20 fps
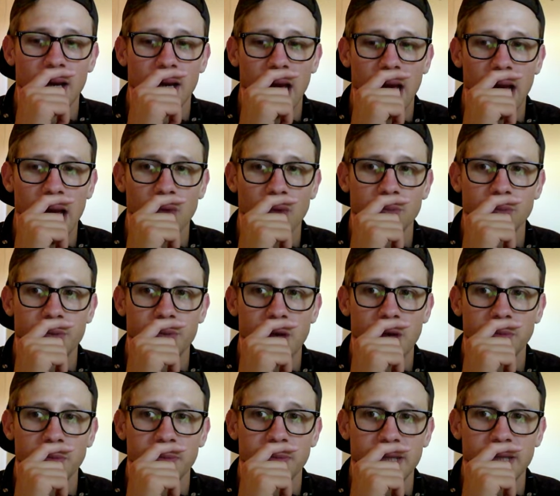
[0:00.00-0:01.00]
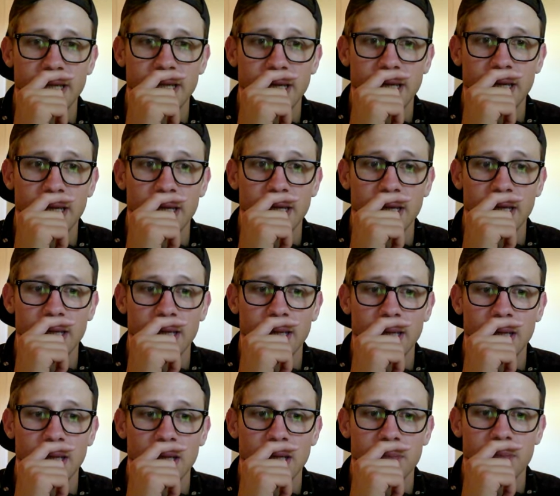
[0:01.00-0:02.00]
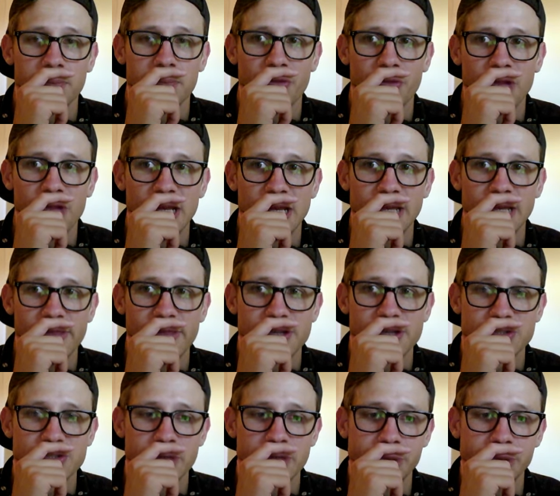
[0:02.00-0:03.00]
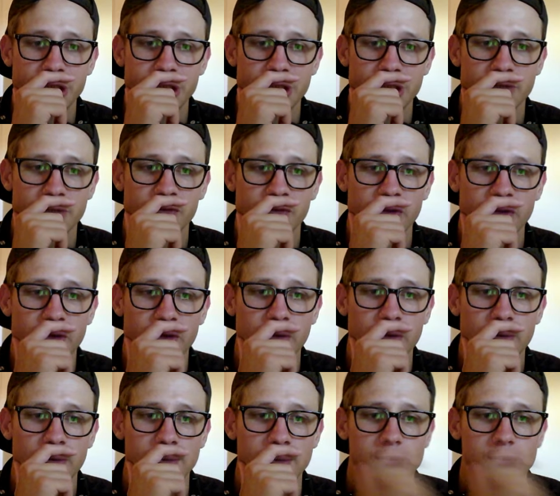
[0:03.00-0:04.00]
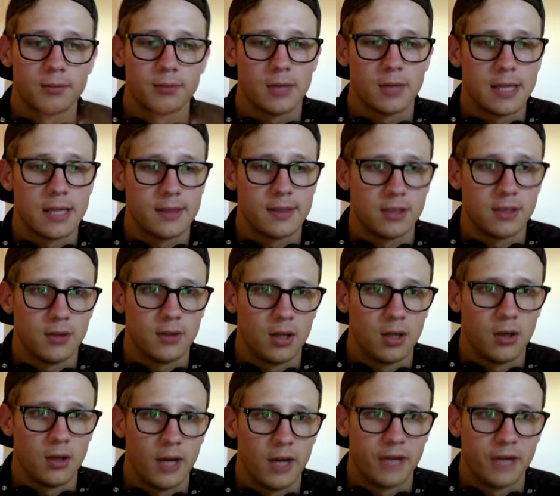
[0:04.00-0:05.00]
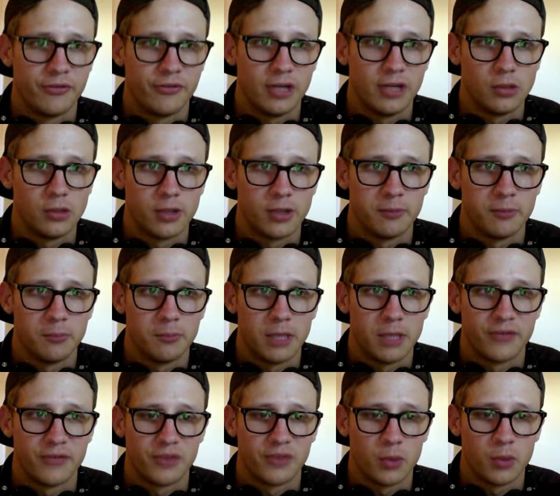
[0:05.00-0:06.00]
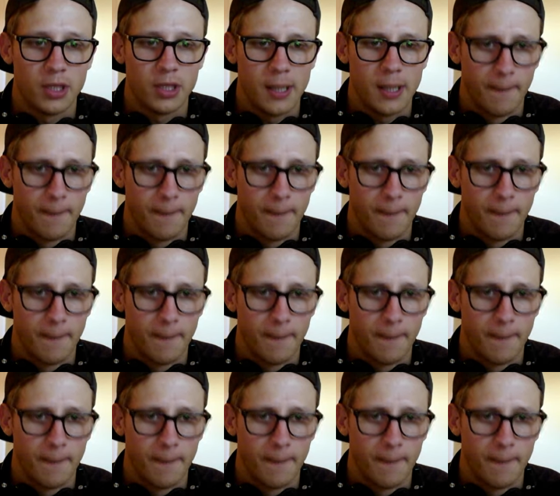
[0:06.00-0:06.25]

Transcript: will probably put the link in the description so that you can go ahead and follow me if you want.